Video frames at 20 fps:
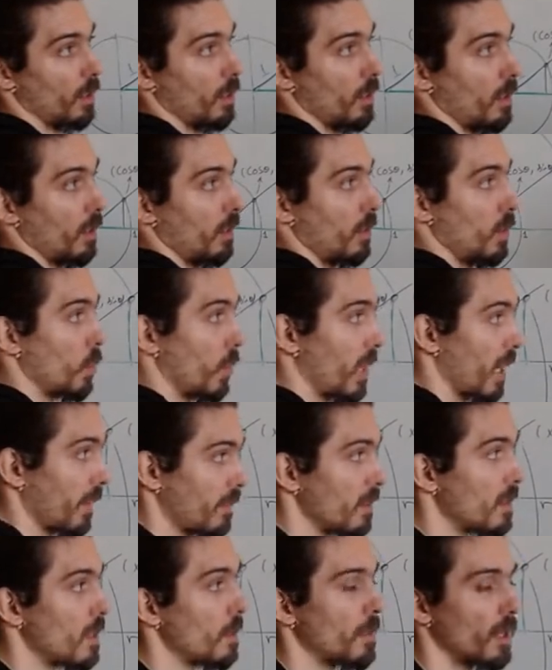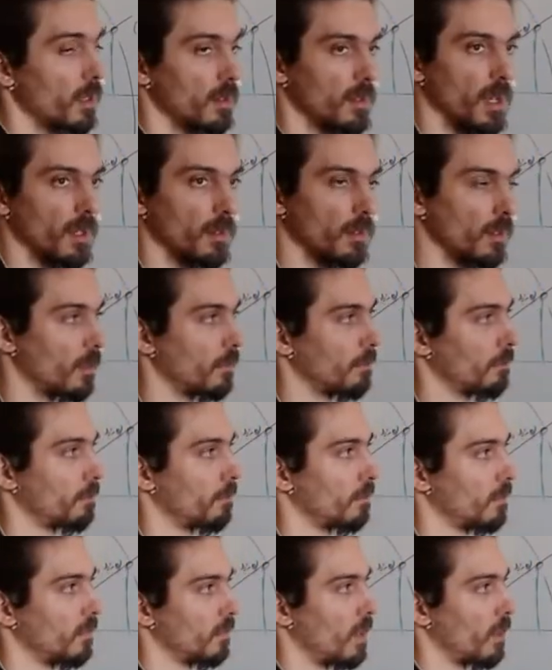you get the number theta,
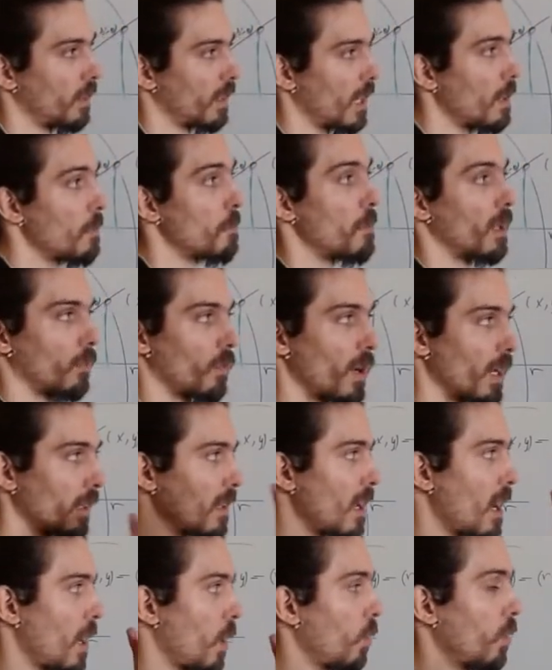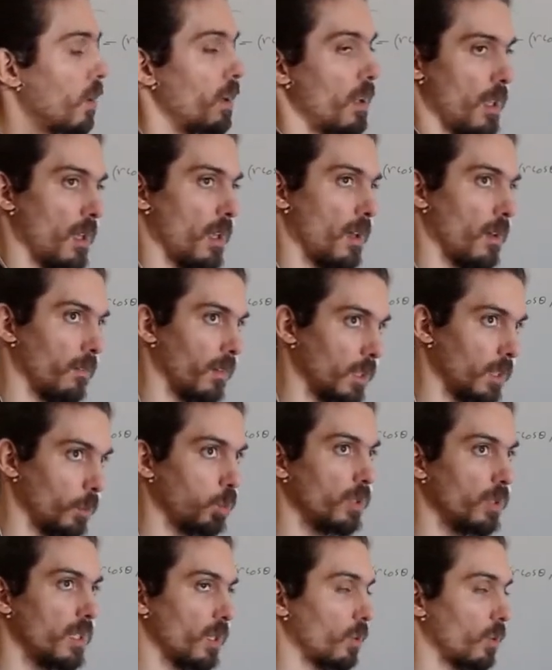okay? But right now, let's put
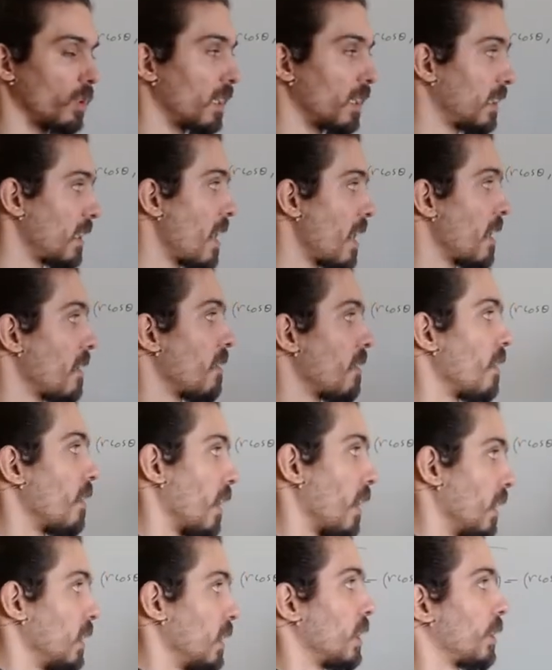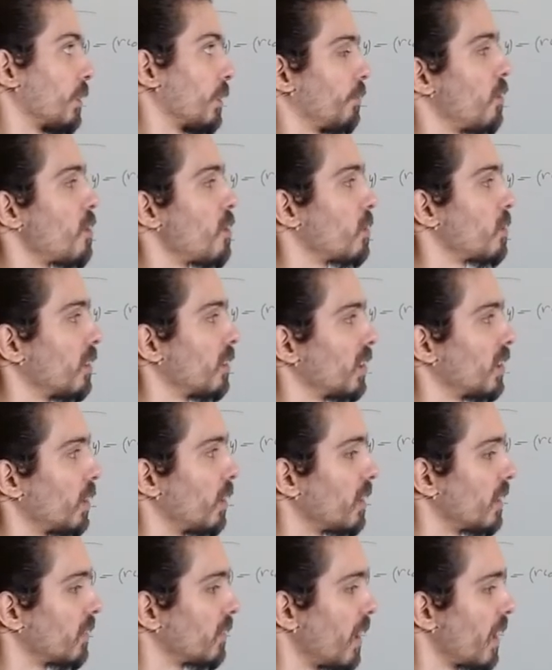that to the side and just focus on the
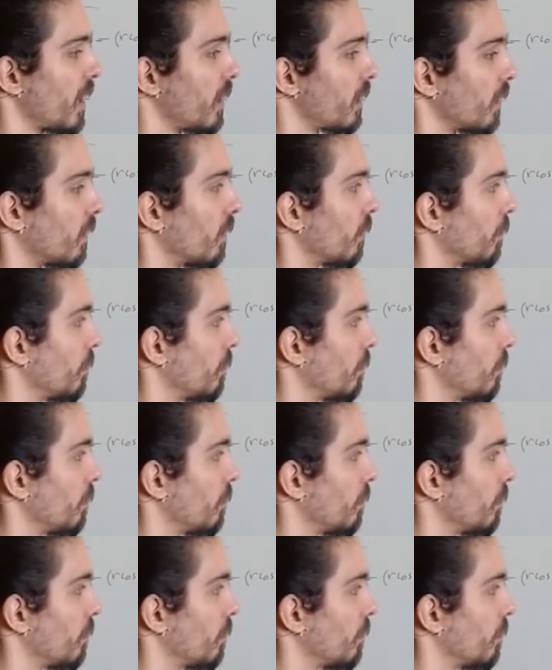triangle.